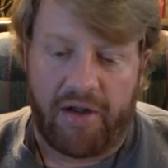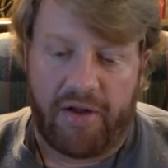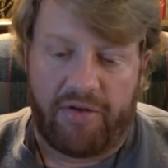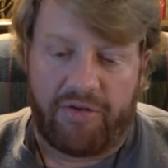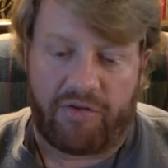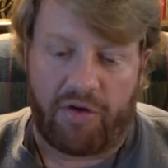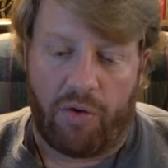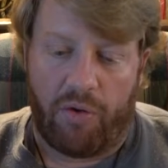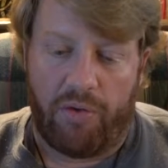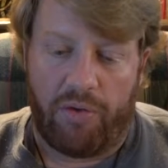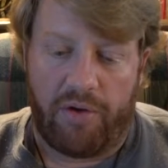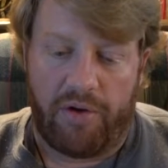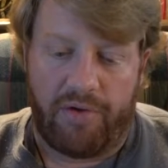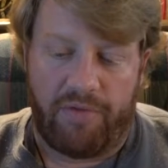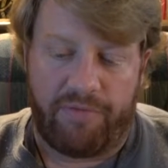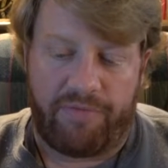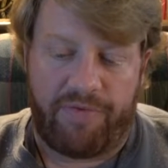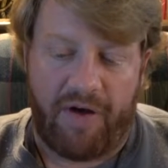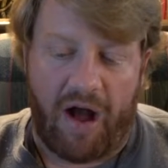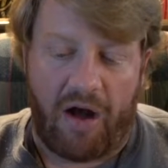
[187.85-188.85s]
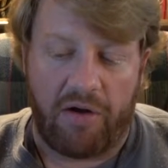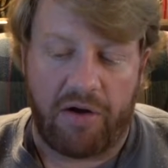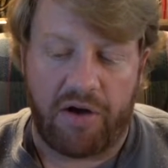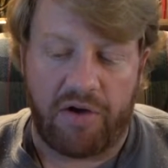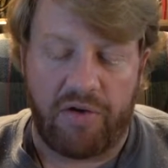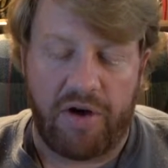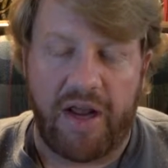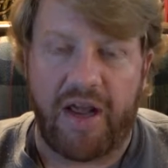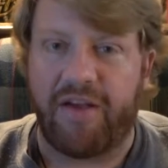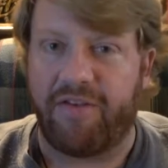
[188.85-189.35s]
So
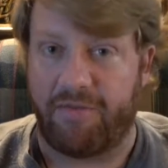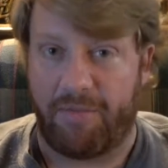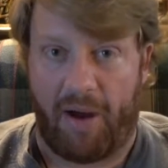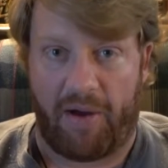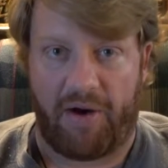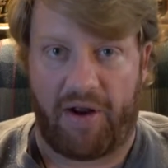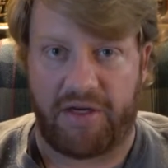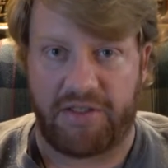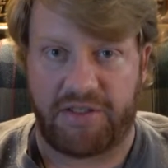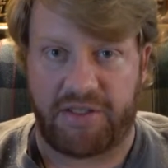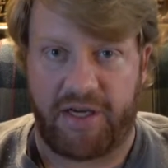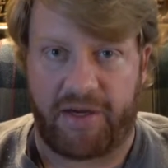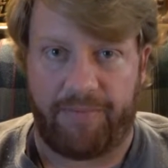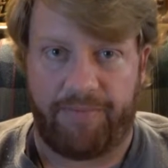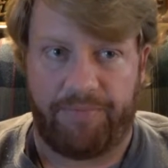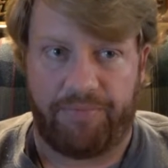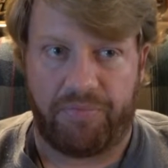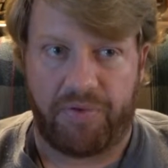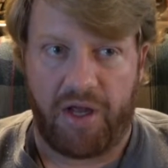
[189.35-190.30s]
falconry is about hunting.